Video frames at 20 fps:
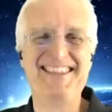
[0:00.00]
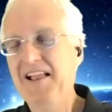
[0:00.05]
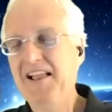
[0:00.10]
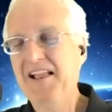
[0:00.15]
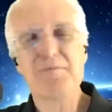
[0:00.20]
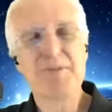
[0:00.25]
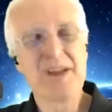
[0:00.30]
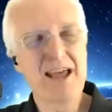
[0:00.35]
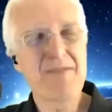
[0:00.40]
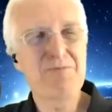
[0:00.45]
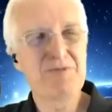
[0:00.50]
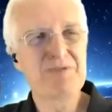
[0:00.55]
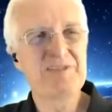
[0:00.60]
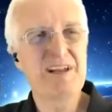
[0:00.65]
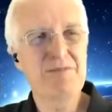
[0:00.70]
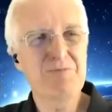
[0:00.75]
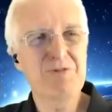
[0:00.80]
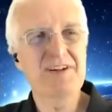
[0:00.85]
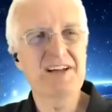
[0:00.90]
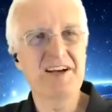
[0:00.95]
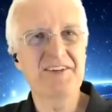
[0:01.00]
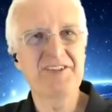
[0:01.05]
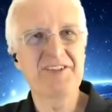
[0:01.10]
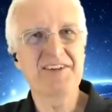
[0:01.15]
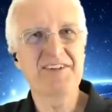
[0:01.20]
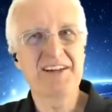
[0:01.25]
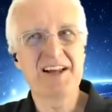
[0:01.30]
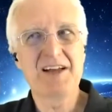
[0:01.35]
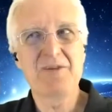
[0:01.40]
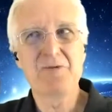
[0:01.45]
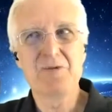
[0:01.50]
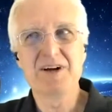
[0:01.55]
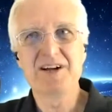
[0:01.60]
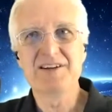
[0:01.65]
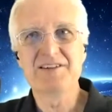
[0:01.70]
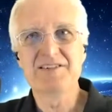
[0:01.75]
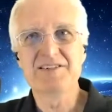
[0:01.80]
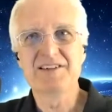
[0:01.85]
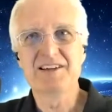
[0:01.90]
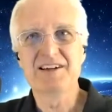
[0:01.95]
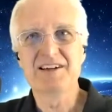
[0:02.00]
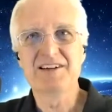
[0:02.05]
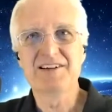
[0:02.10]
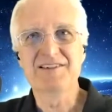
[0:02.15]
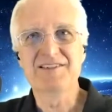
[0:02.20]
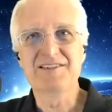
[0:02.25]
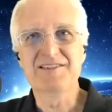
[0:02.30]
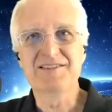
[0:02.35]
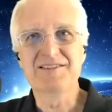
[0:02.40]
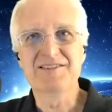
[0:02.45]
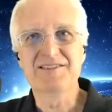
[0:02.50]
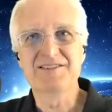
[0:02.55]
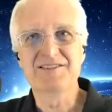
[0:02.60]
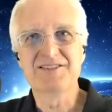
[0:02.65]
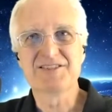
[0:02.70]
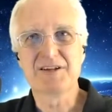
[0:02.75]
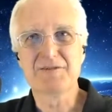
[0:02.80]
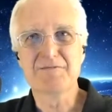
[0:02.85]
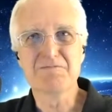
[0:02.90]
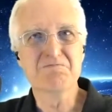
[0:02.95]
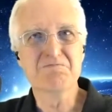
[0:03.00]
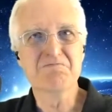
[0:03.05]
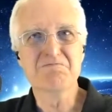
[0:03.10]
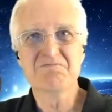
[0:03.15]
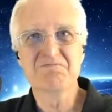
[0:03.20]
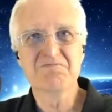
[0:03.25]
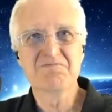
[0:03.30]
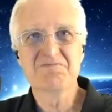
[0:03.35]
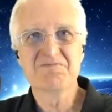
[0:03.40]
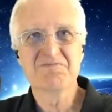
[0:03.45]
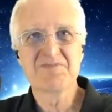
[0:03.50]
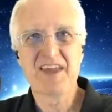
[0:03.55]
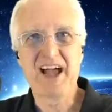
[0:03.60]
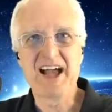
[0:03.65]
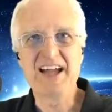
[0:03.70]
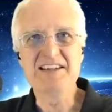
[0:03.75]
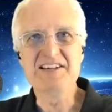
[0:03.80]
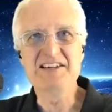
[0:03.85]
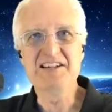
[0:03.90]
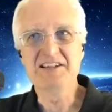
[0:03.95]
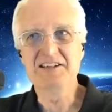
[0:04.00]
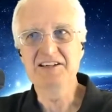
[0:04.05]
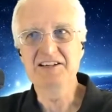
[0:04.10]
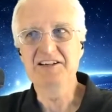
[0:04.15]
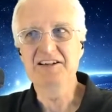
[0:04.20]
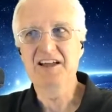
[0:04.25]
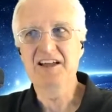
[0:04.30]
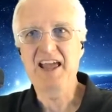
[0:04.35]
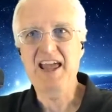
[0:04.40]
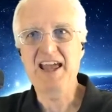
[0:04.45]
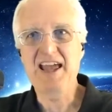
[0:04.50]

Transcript: But I did put out there that I wanted some idea.